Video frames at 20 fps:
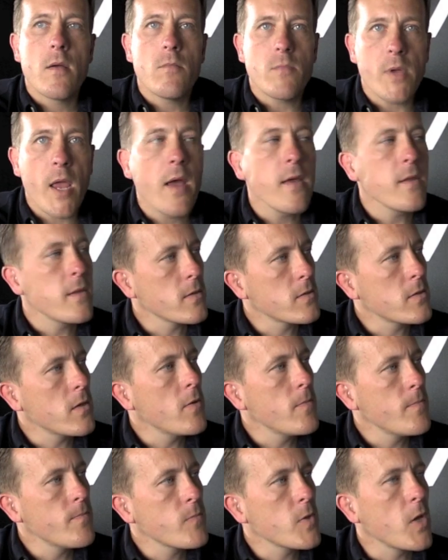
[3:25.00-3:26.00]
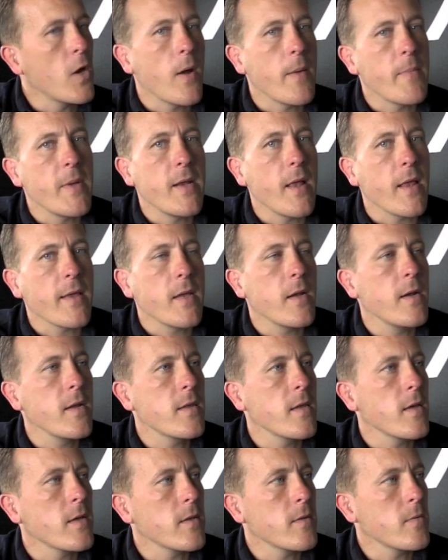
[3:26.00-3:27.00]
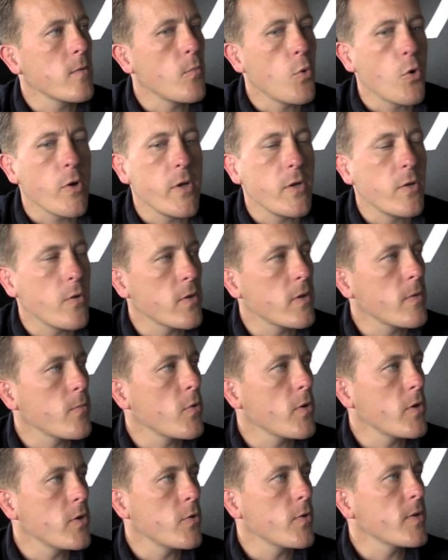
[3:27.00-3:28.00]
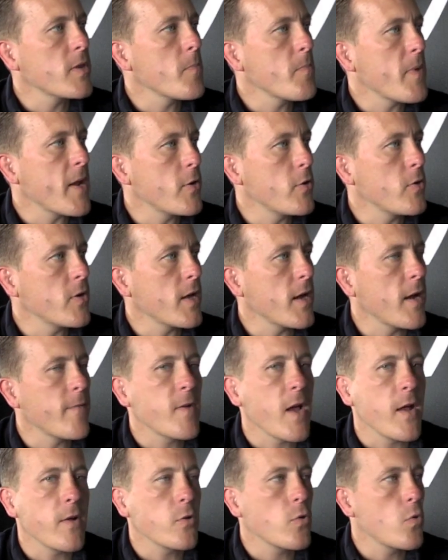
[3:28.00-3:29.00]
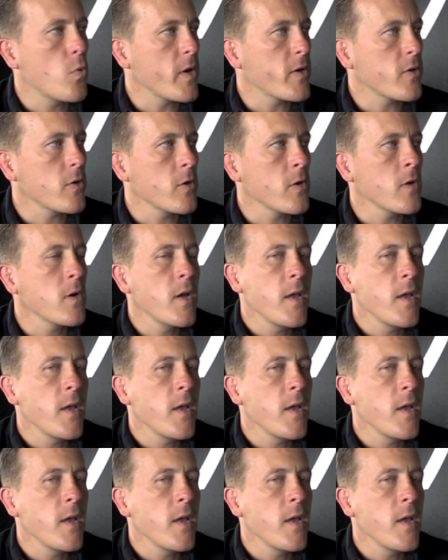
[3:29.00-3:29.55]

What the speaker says: Yeah, I think so. Like anything, the more you do it, the better you get. I've gotten quicker.